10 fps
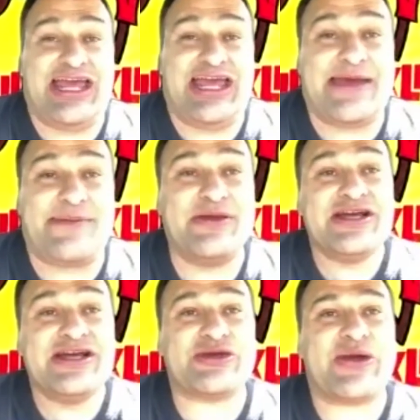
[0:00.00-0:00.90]
to him
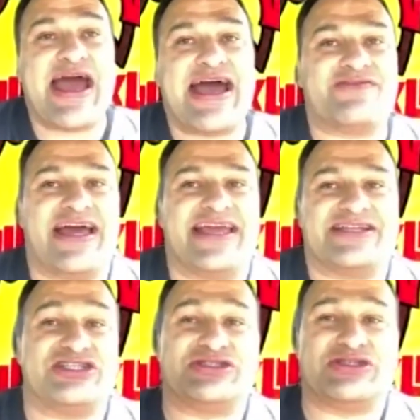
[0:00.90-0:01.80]
to have
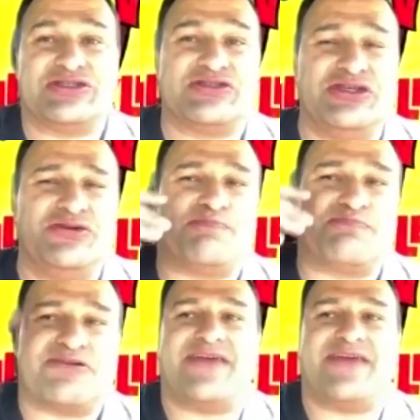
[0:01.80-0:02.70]
to do
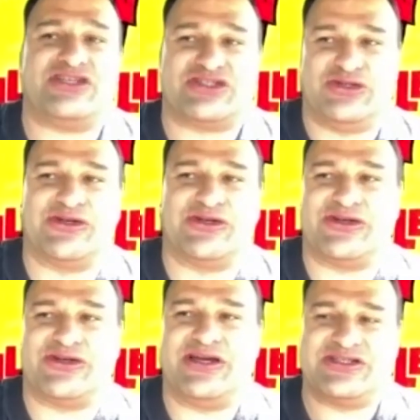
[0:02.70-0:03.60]
private
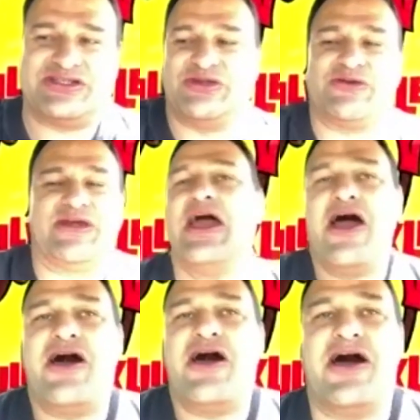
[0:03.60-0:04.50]
tutoring
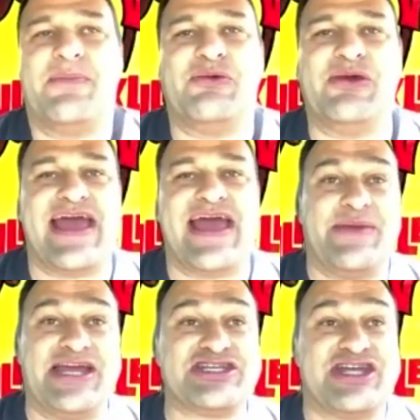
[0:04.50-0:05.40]
with
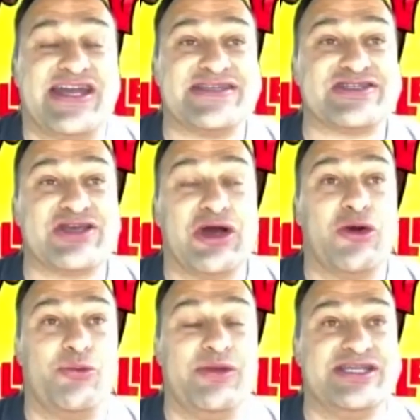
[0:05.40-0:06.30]
animation, and
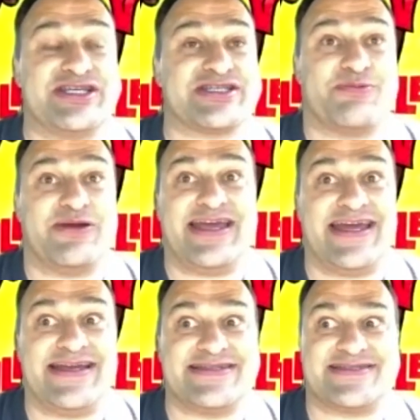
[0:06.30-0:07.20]
so we just went
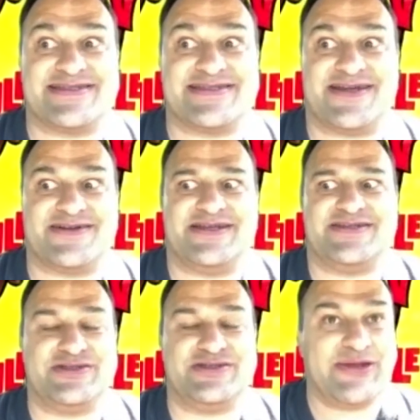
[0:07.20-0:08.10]
ahead and started
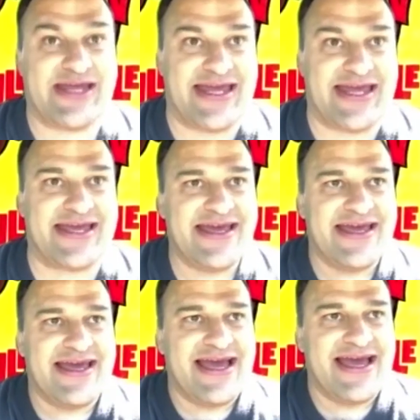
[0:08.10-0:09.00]
doing it
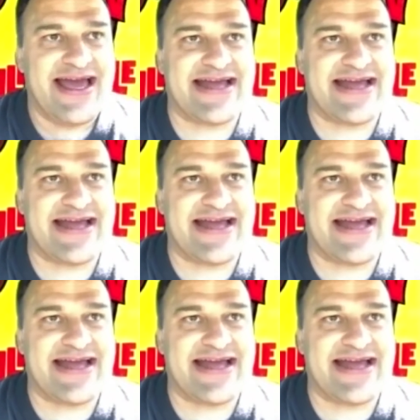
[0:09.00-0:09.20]
at